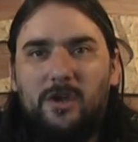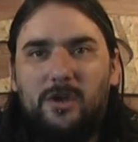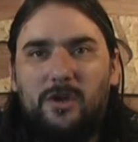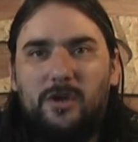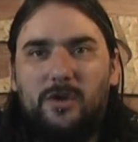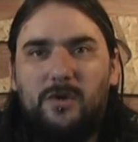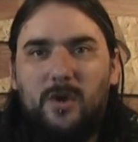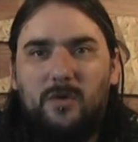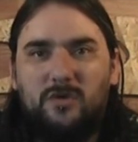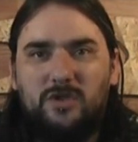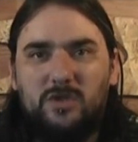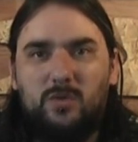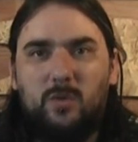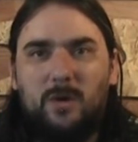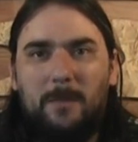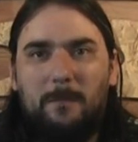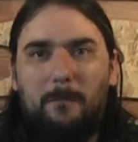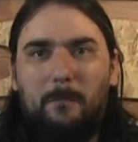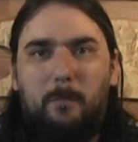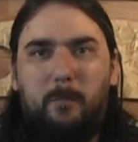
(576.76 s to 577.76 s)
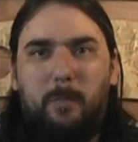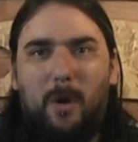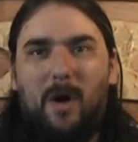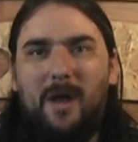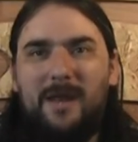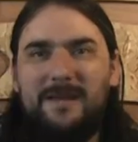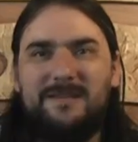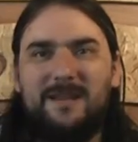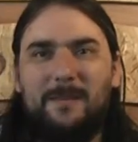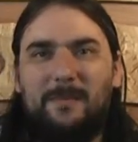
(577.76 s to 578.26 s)
You don't just want to
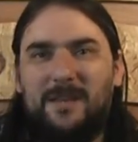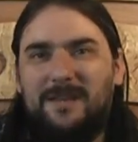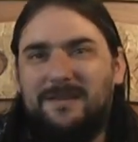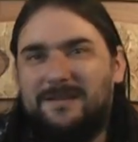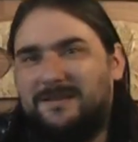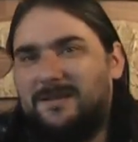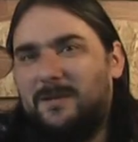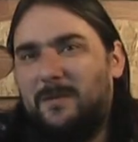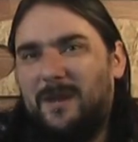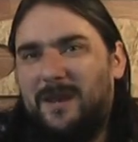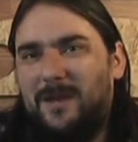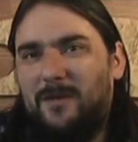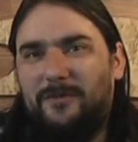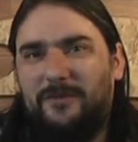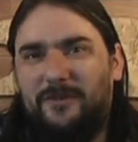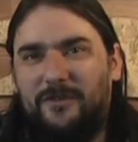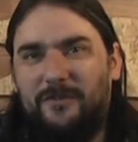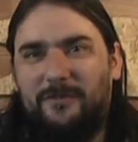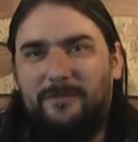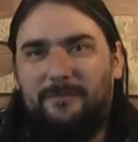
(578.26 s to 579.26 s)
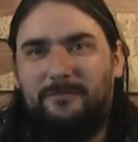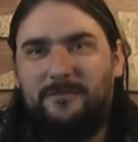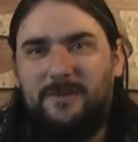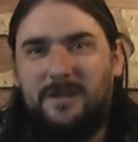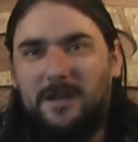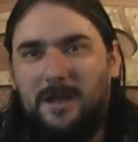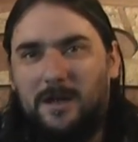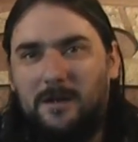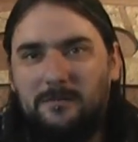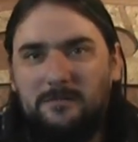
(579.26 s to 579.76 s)
buy something that someone else has,
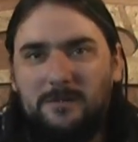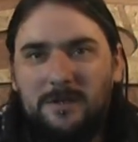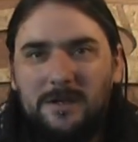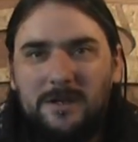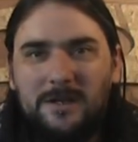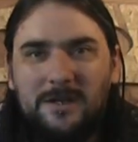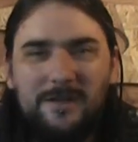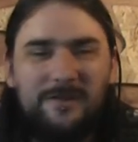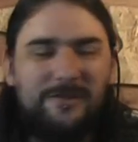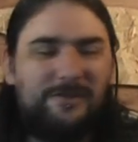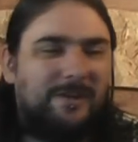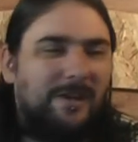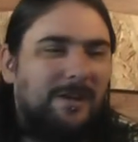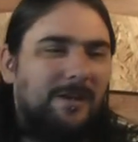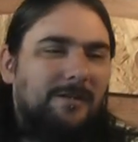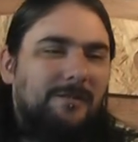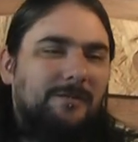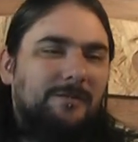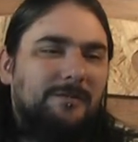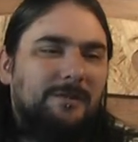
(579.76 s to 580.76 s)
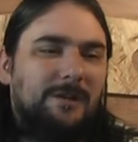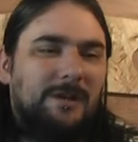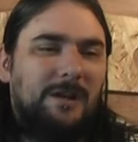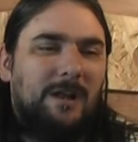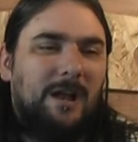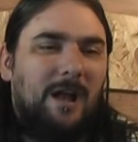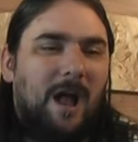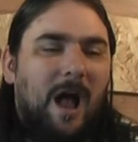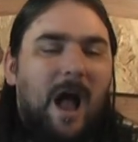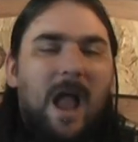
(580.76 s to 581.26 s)
you know. So
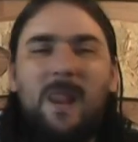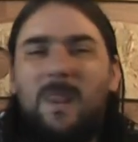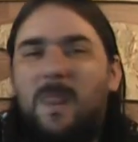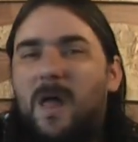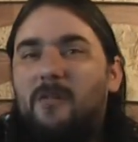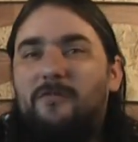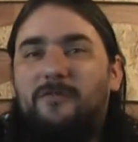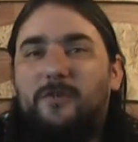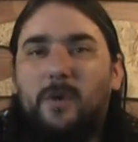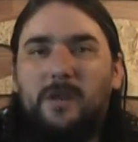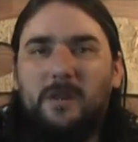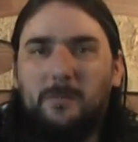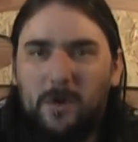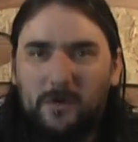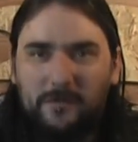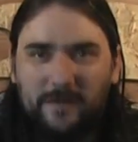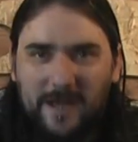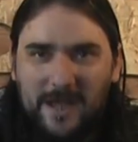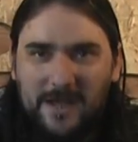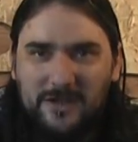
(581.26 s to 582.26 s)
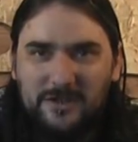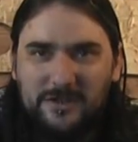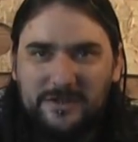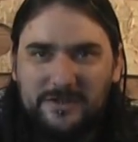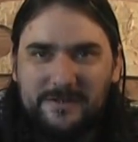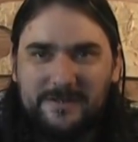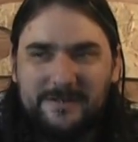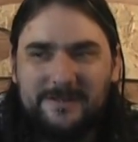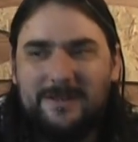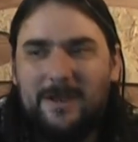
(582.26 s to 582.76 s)
I love doing
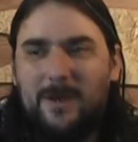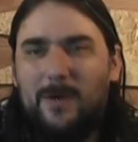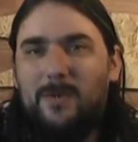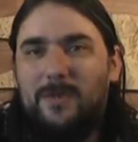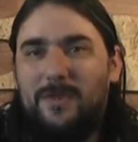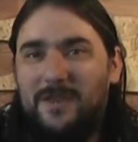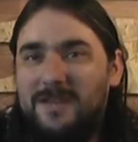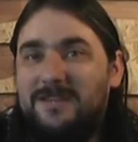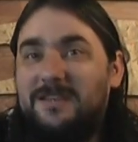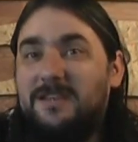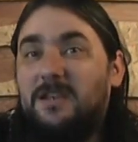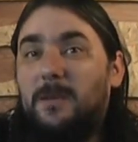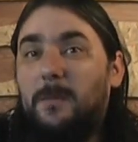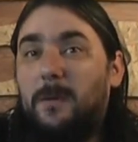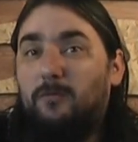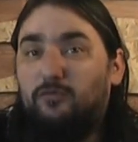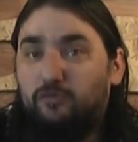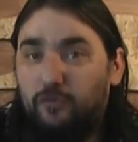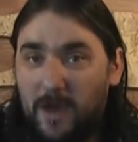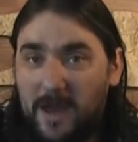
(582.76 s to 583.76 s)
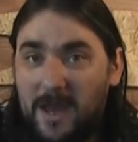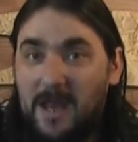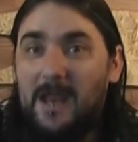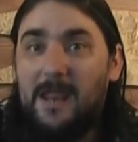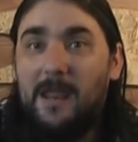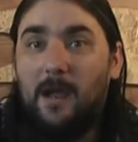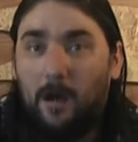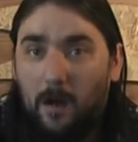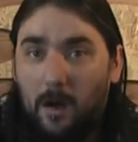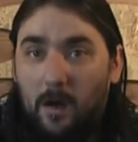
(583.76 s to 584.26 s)
modifications. So this is going to be
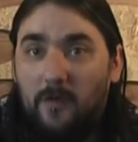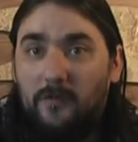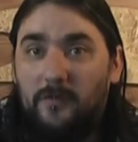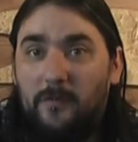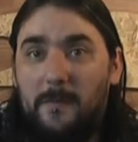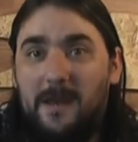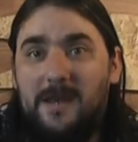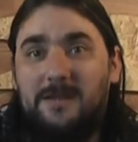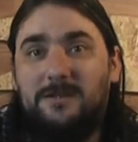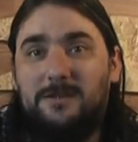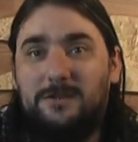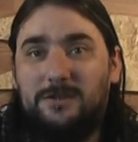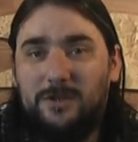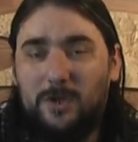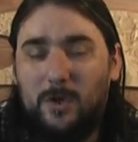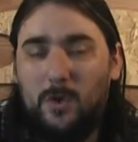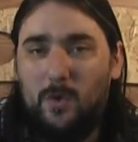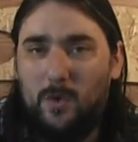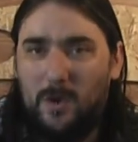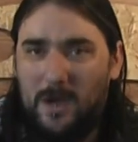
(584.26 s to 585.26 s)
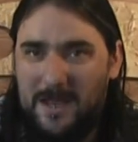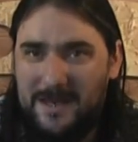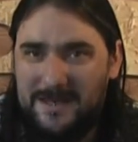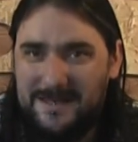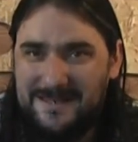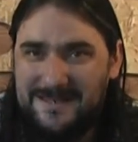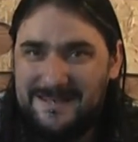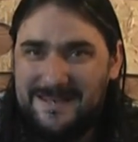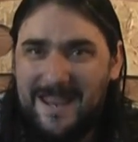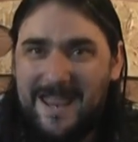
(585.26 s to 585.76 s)
really hard for me to do a
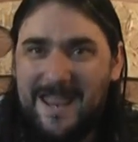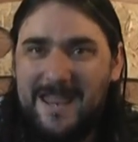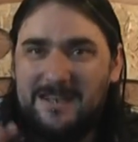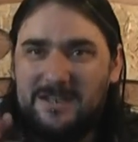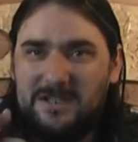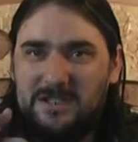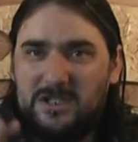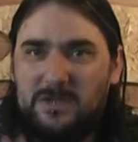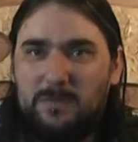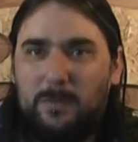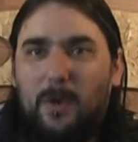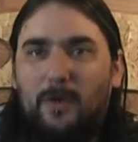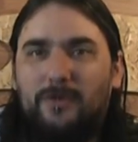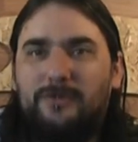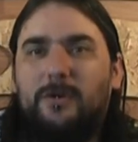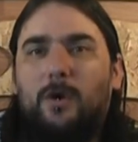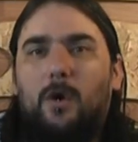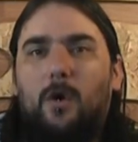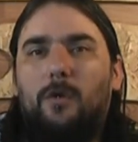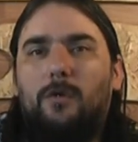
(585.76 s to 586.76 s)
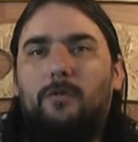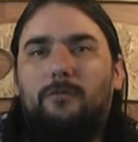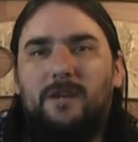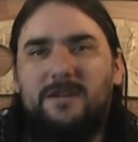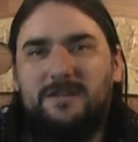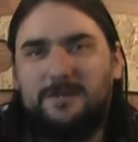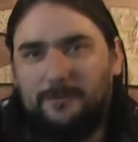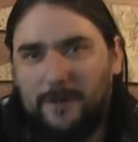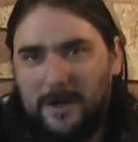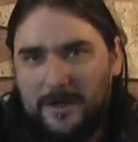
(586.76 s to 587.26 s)
dead spot-on
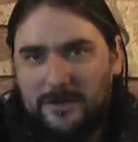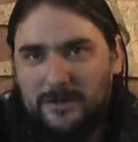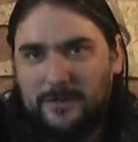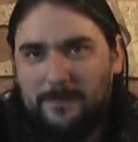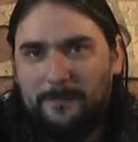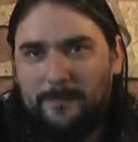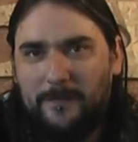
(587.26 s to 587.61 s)
restoration.